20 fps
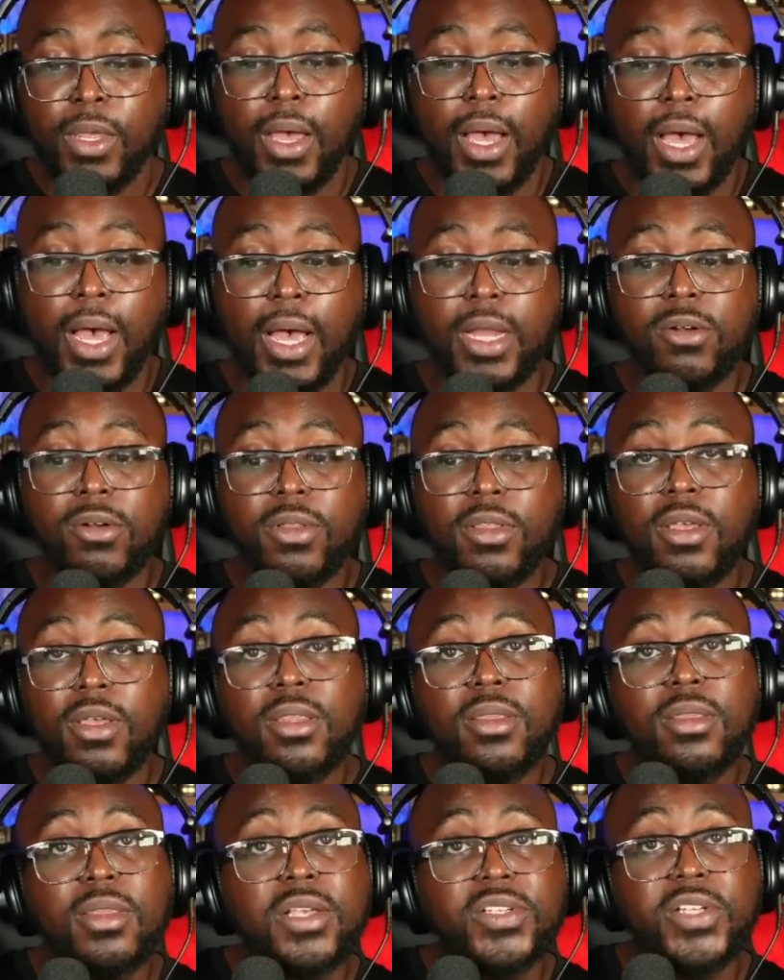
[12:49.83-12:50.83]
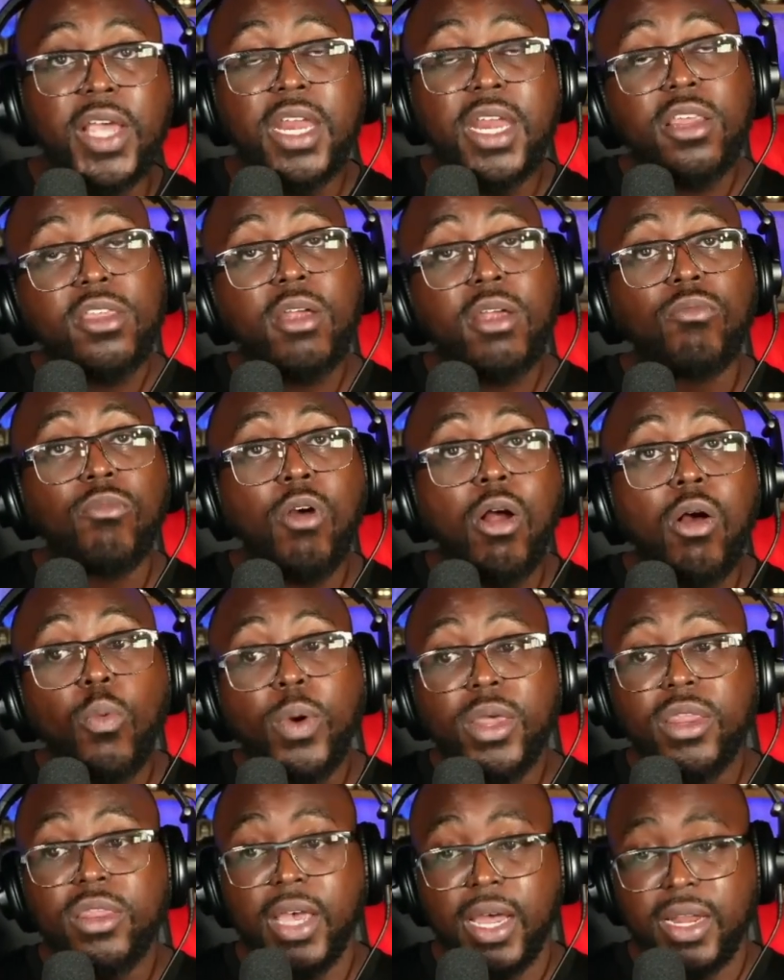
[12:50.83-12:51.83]
I don't think there's anything wrong
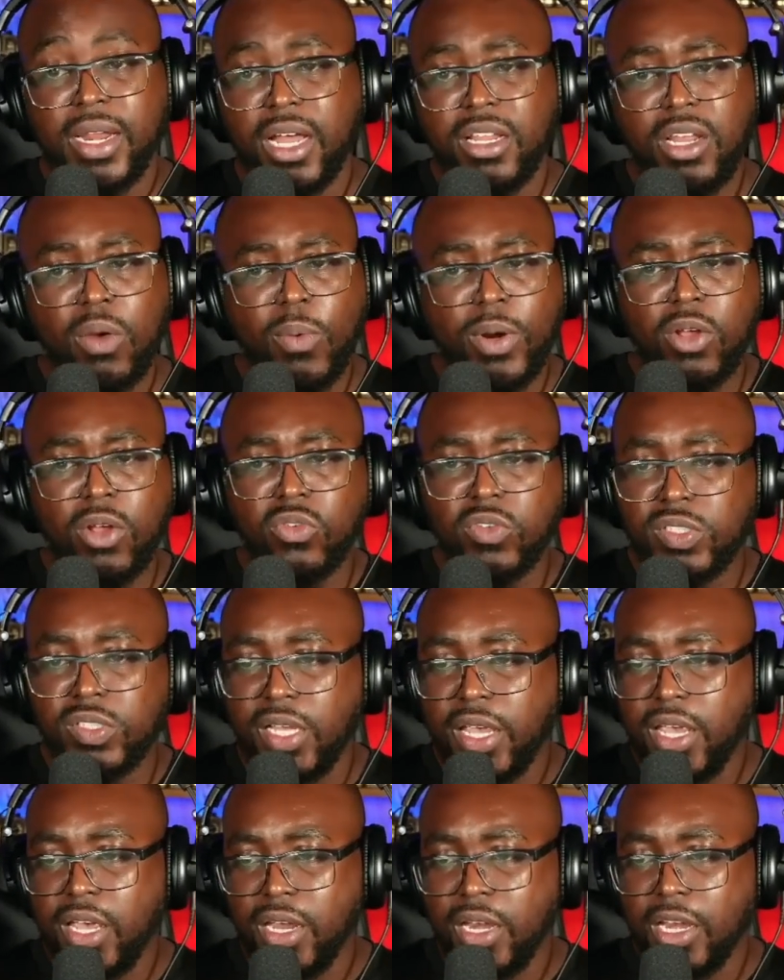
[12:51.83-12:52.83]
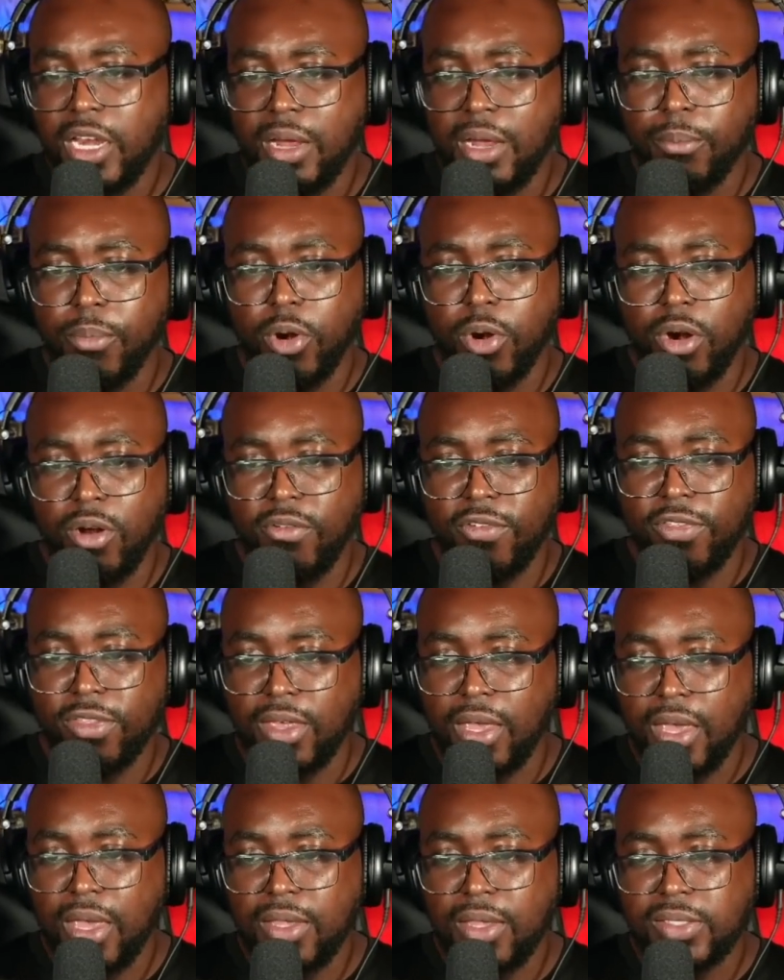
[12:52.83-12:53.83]
with that. Now, they went on to say a number of
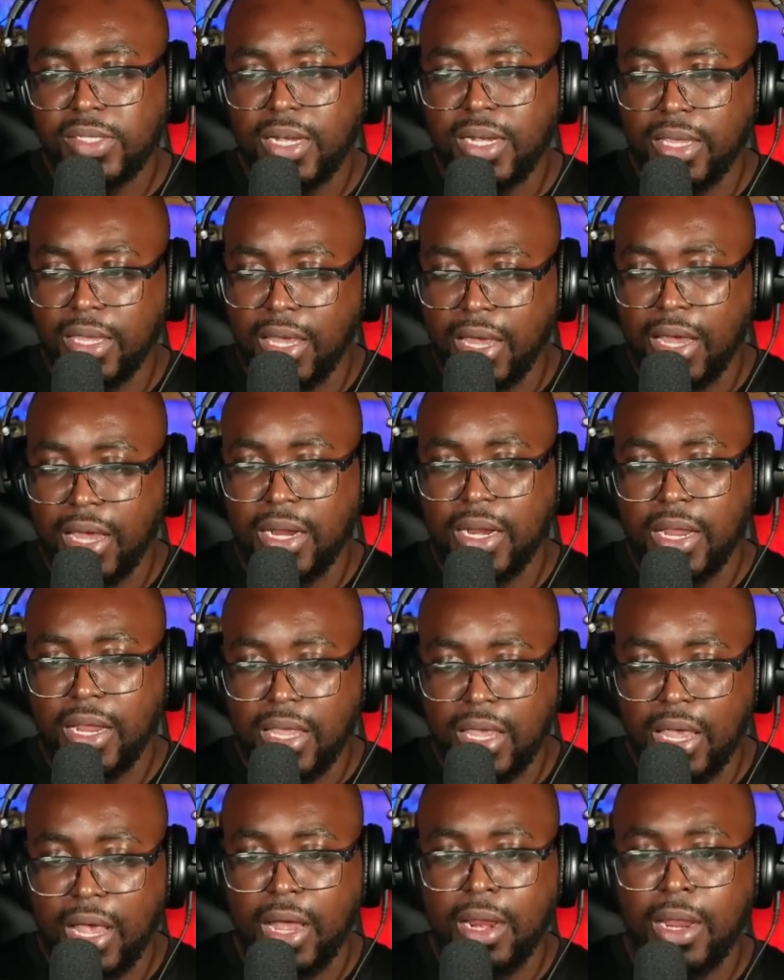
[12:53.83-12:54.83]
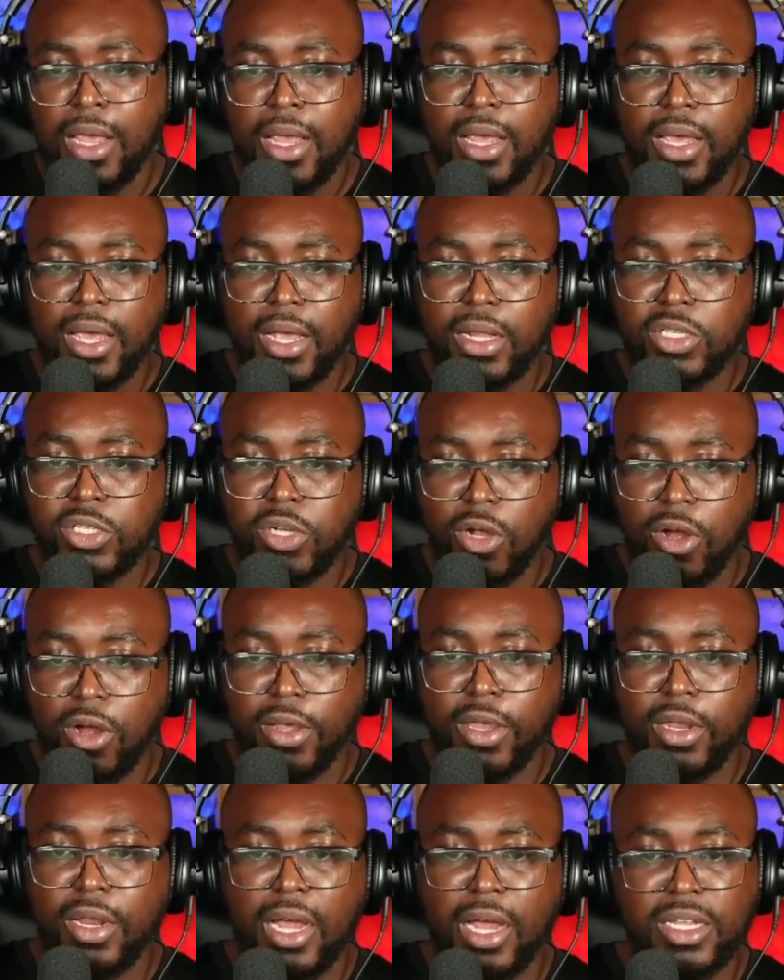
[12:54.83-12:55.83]
things again and again and
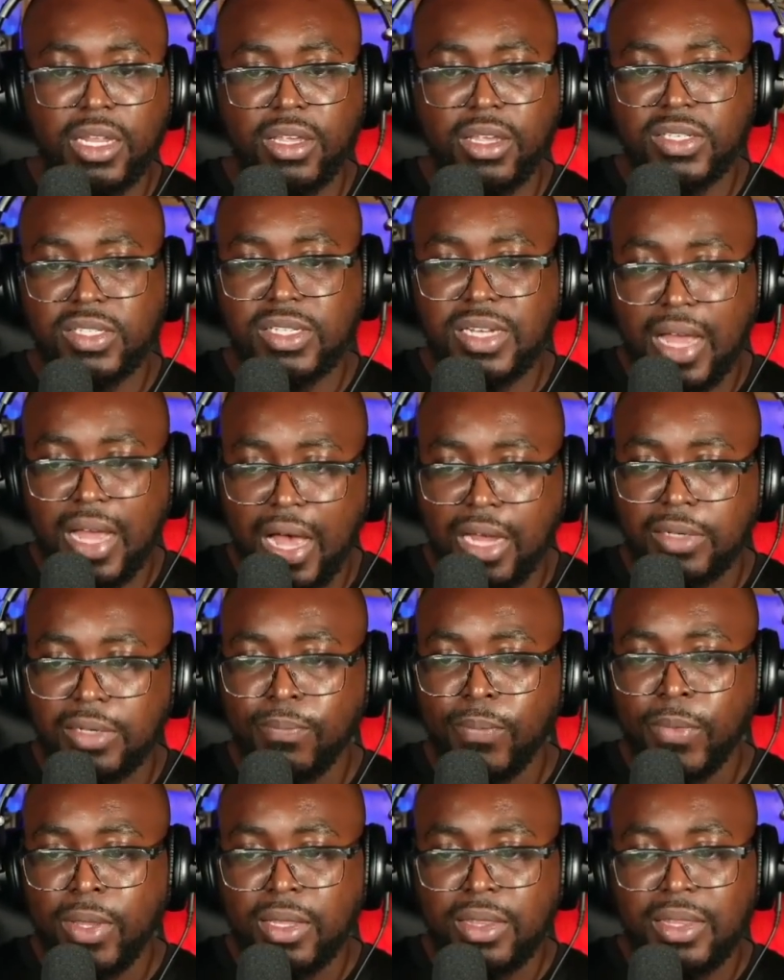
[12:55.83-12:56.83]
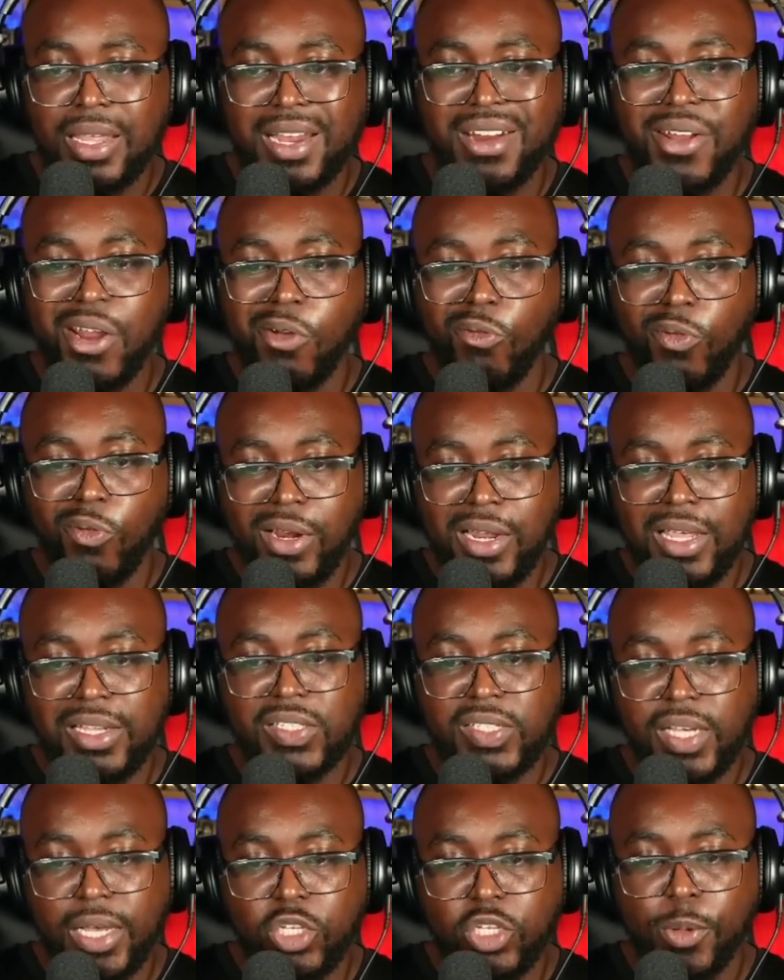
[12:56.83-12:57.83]
talking. I think it's not they didn't really
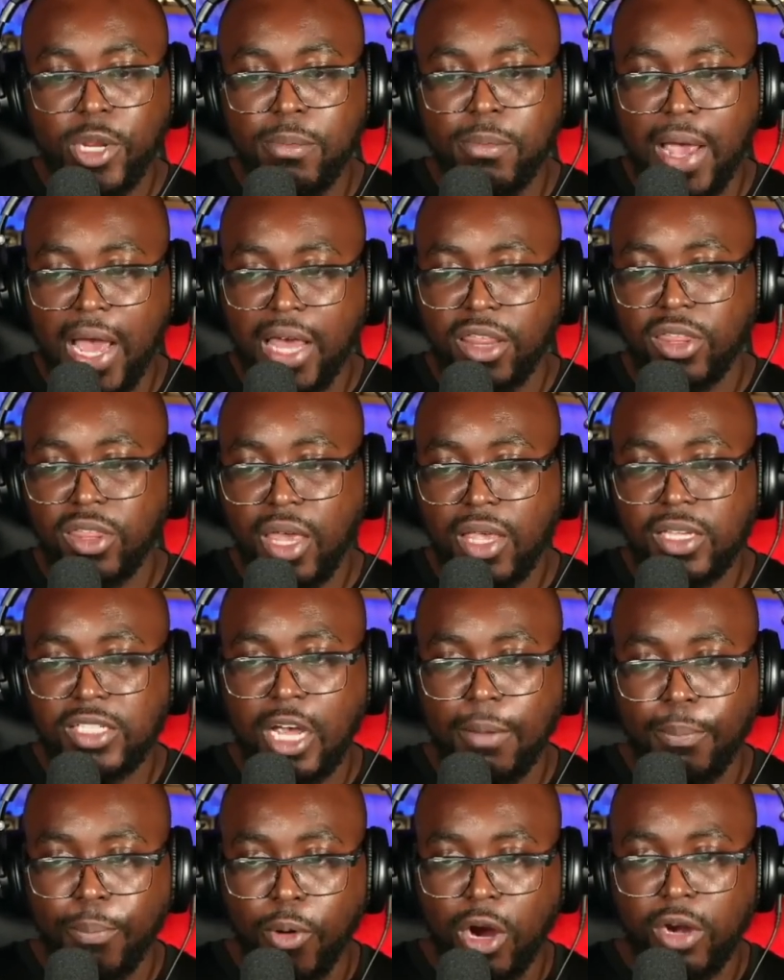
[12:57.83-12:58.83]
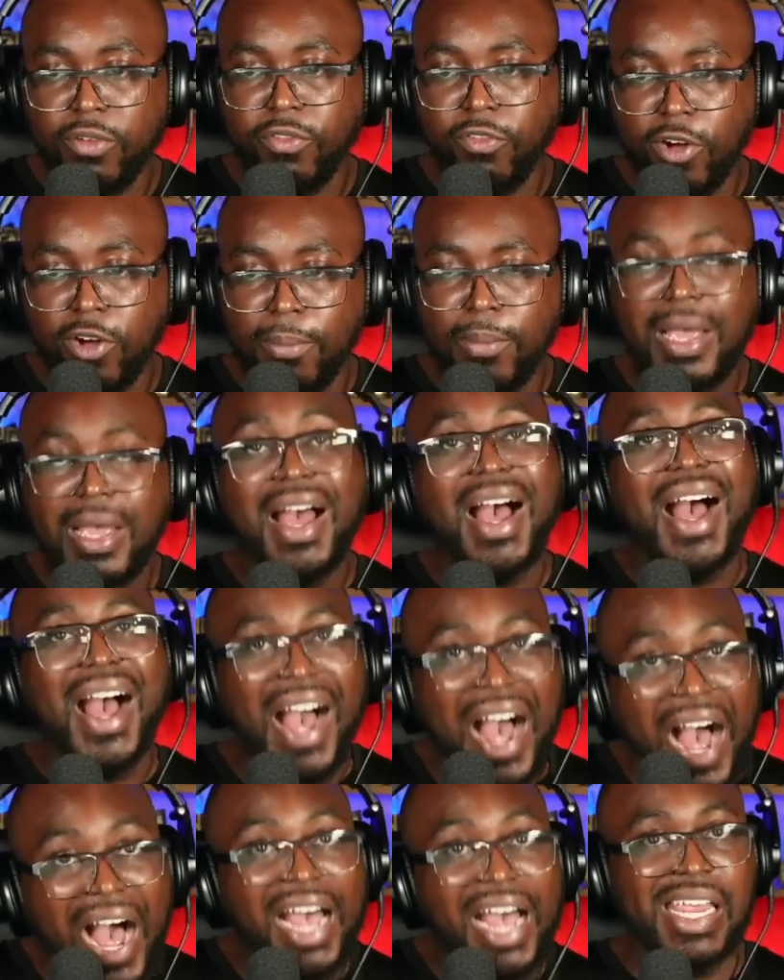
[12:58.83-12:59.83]
say too many bad things apart from
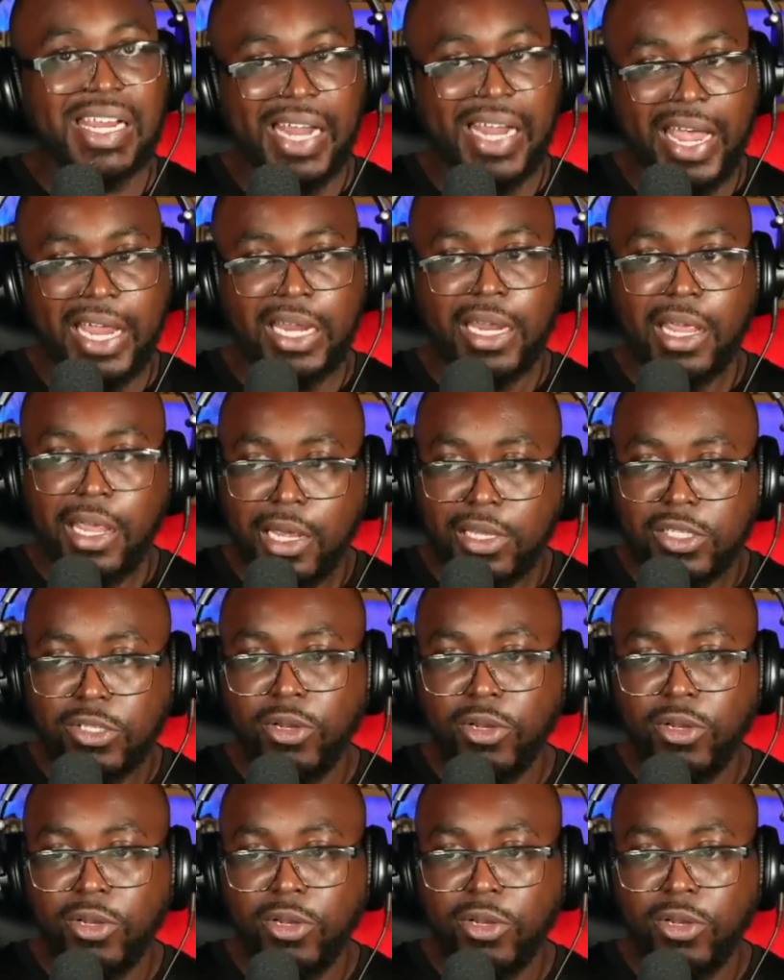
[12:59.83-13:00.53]
highlighting it.